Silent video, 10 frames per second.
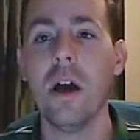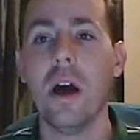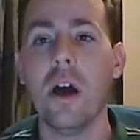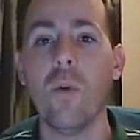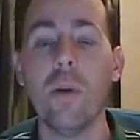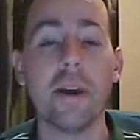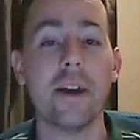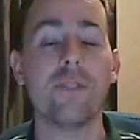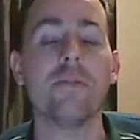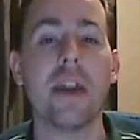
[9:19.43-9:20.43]
what my
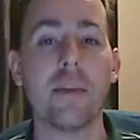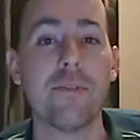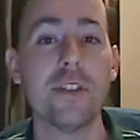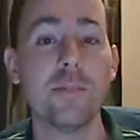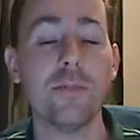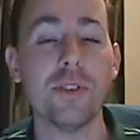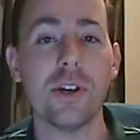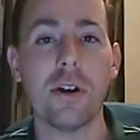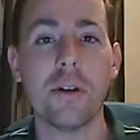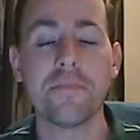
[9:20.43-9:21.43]
underlying principles are,